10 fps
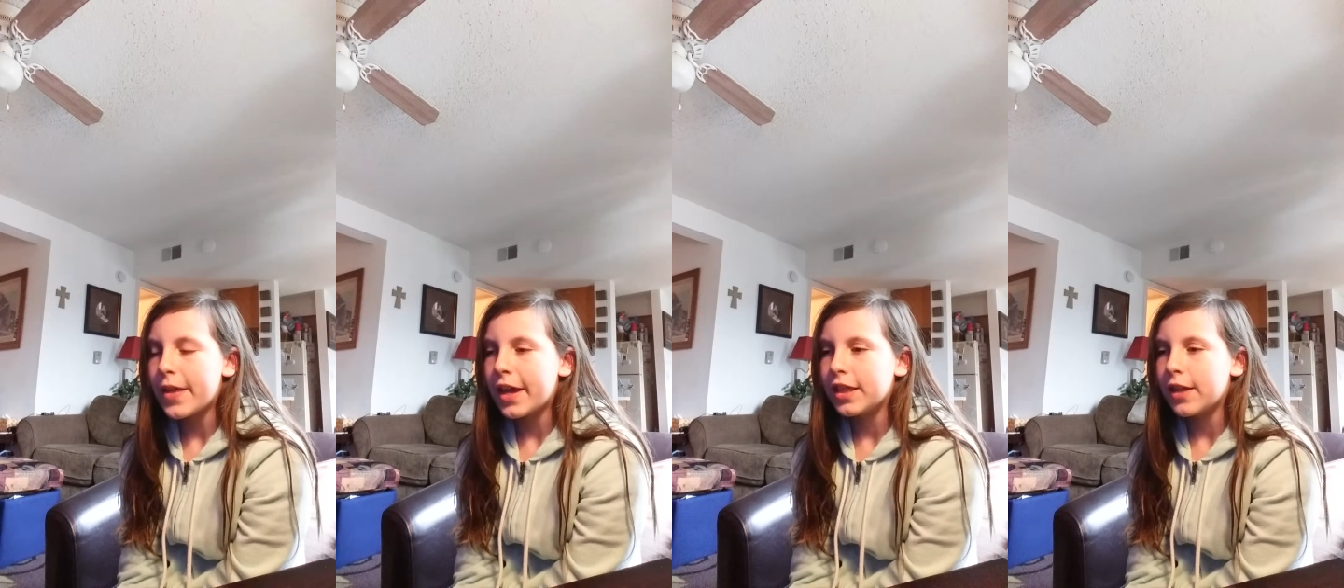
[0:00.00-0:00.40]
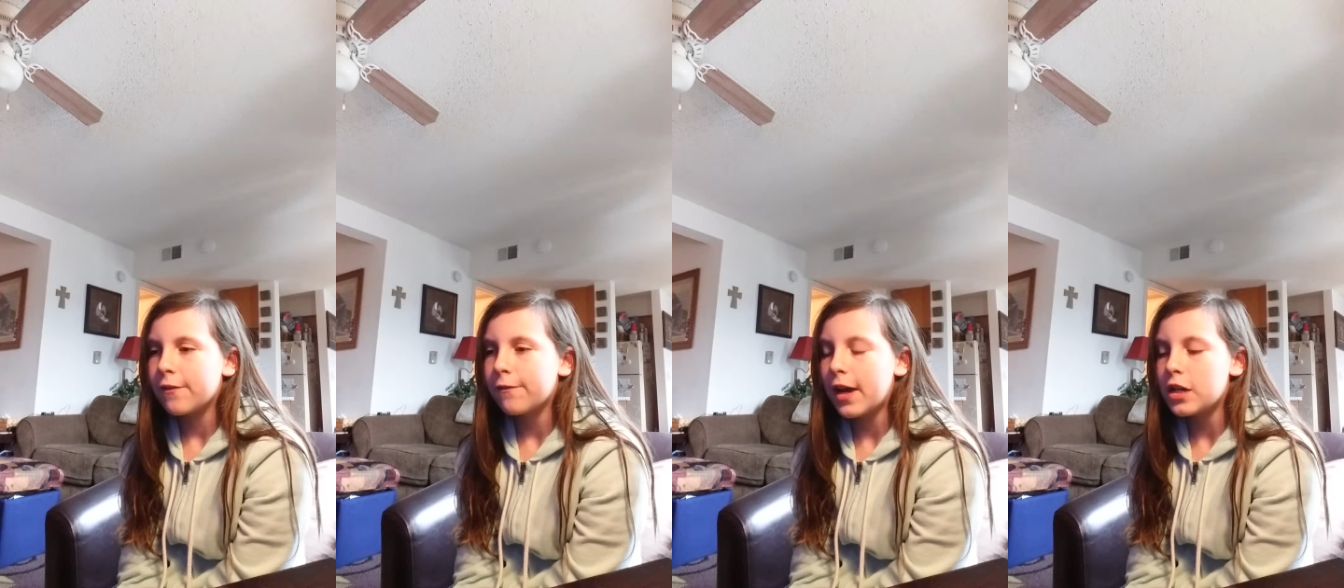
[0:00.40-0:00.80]
And then
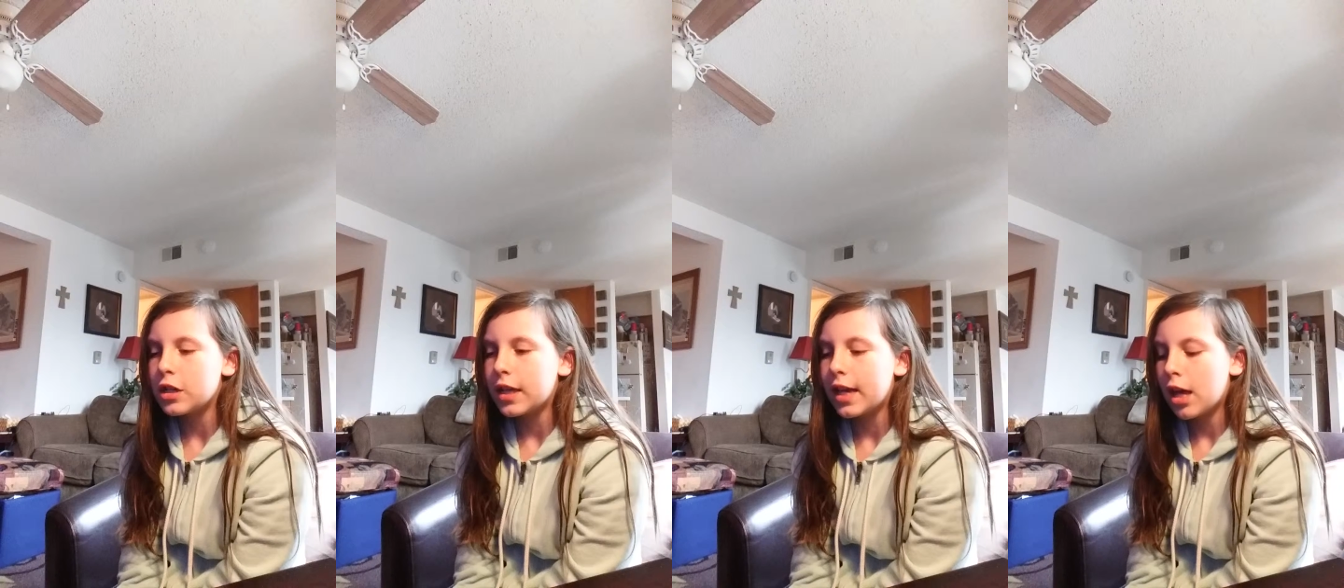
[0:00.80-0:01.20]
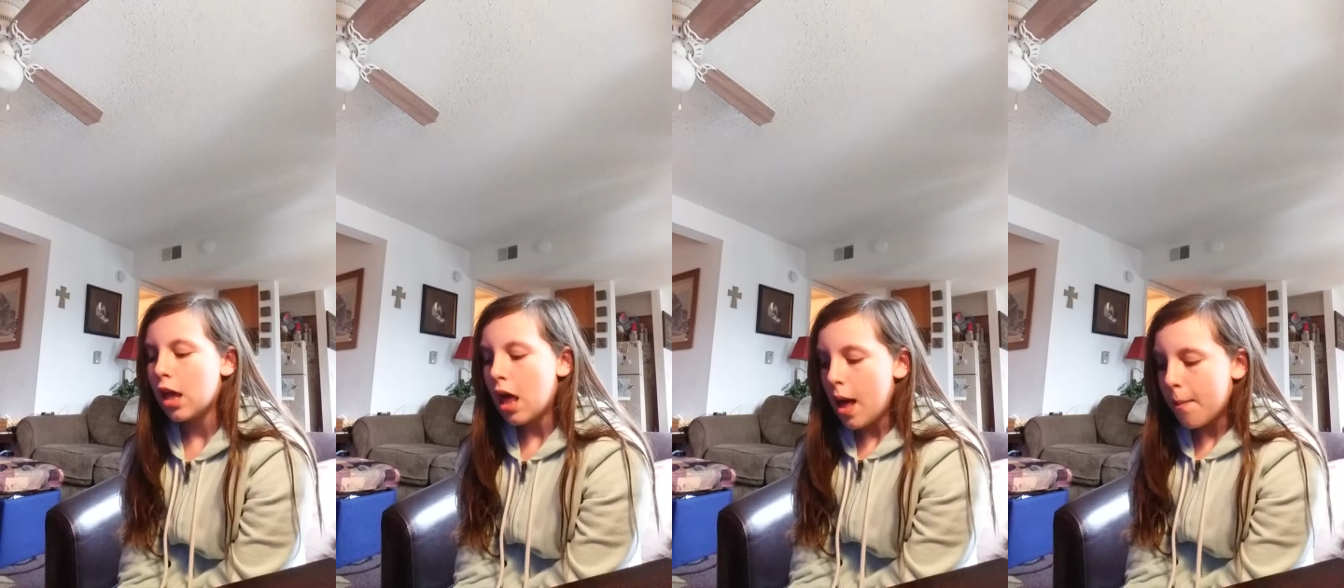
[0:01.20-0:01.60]
finally
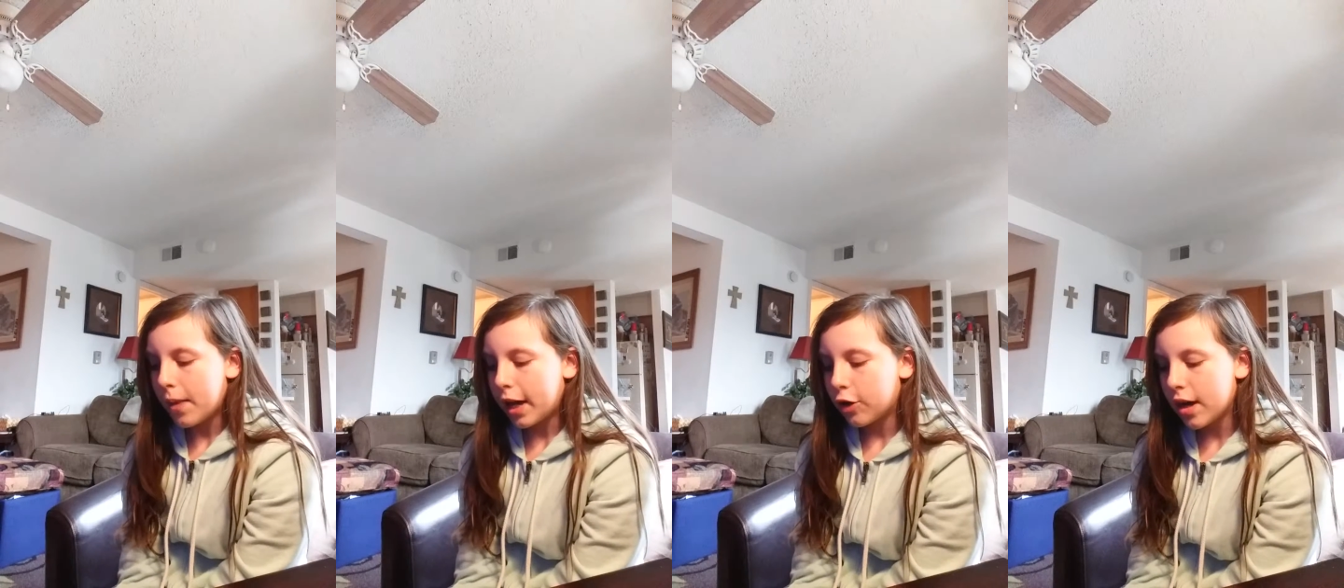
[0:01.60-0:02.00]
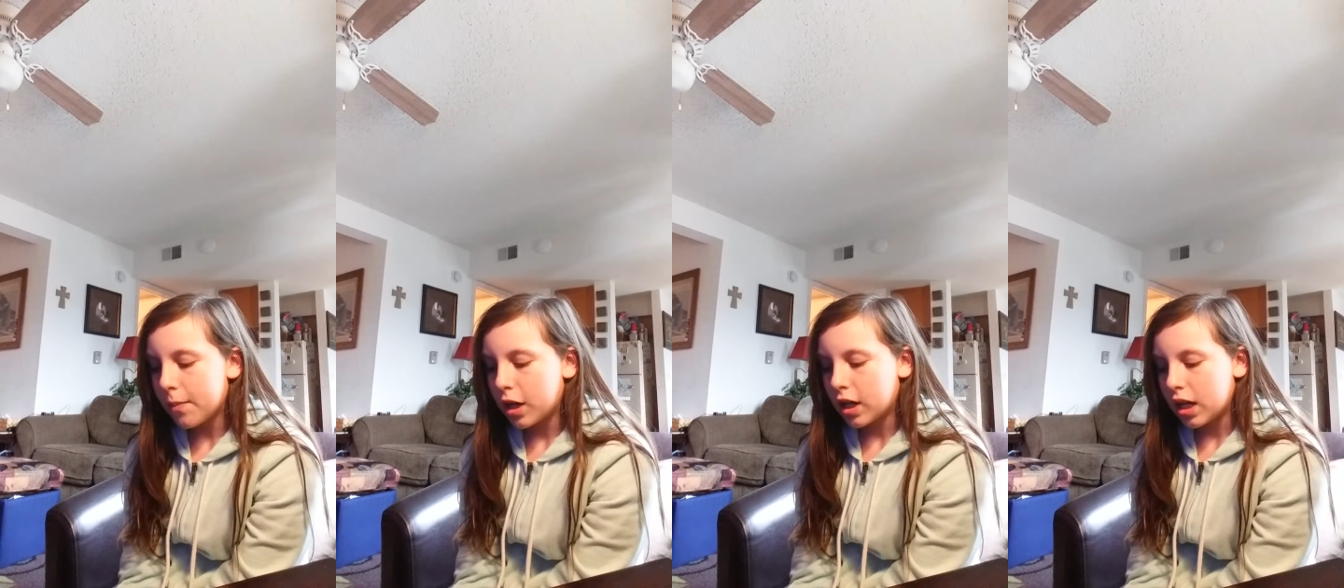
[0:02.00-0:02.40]
my
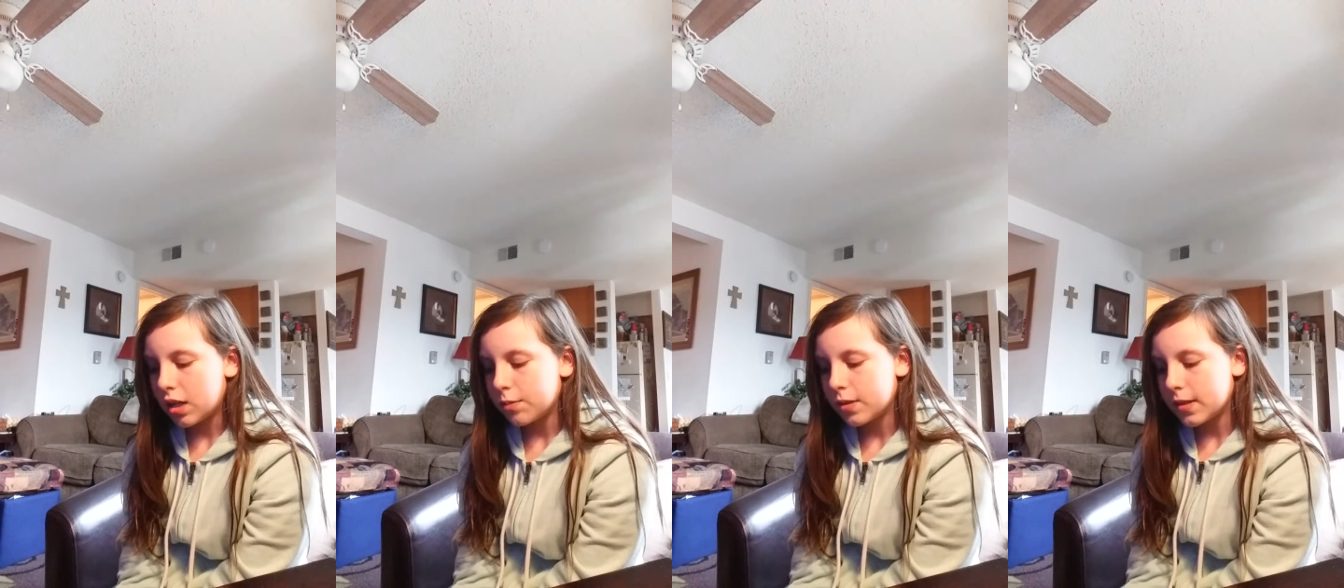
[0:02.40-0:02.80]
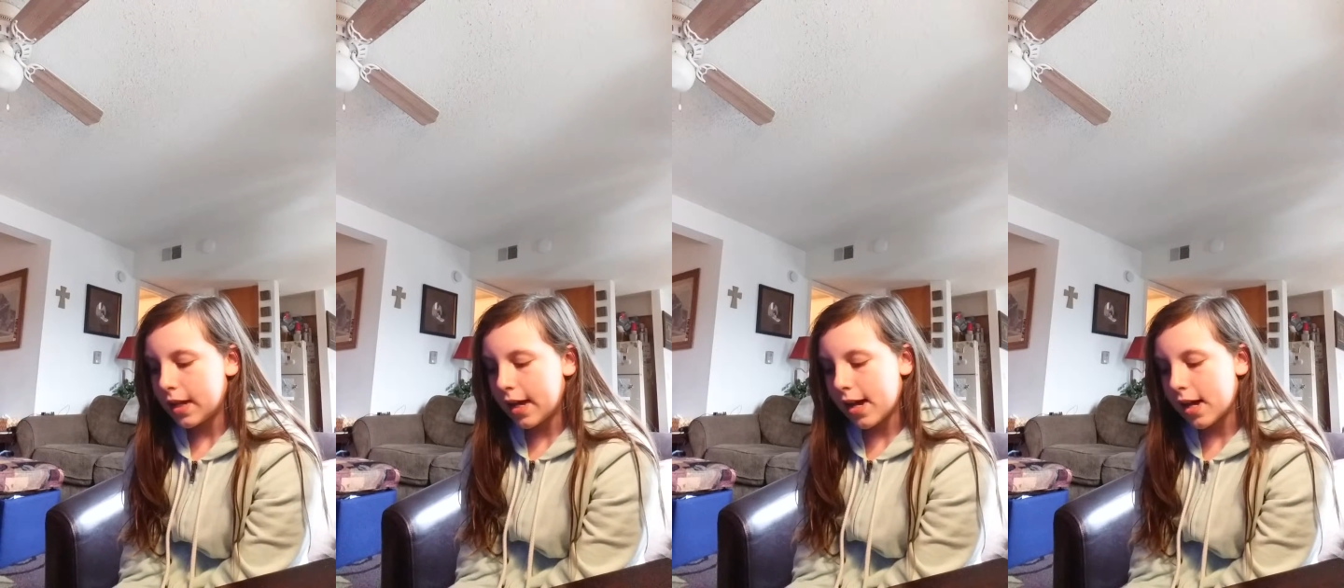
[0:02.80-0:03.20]
grandma comes,
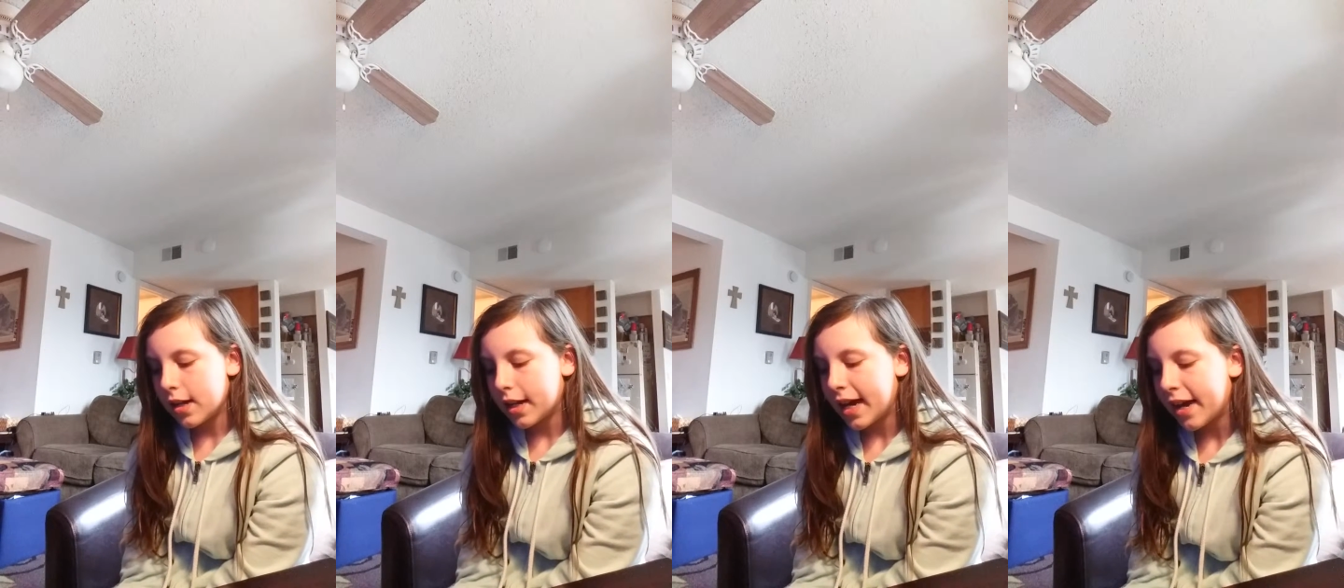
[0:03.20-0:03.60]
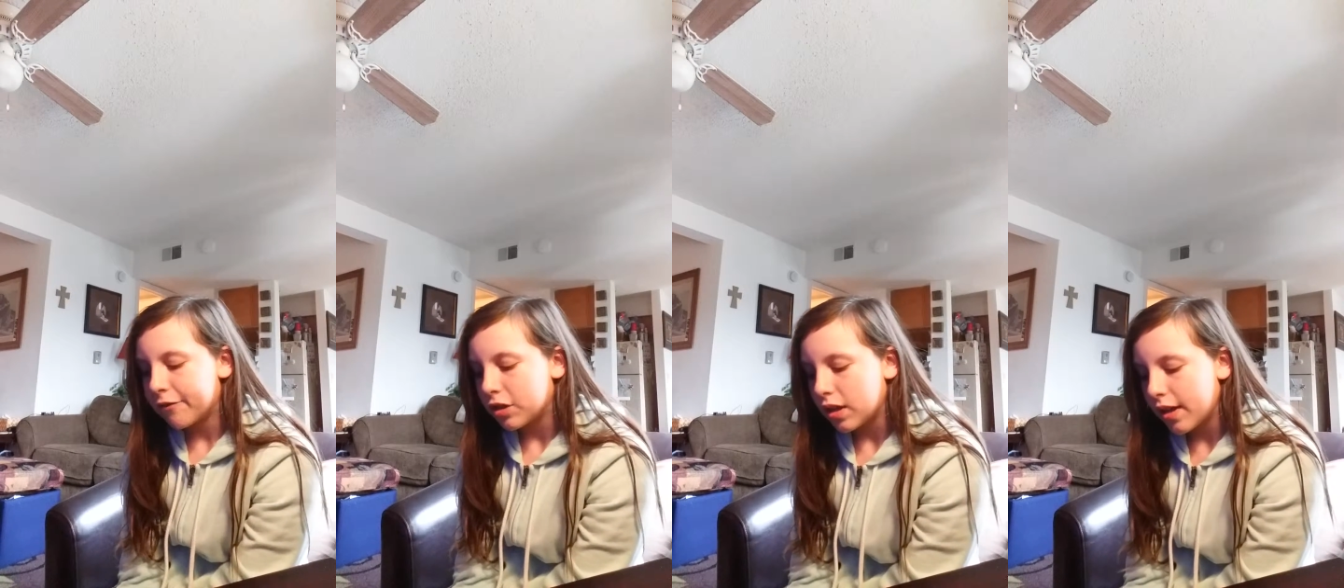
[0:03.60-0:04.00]
and I had to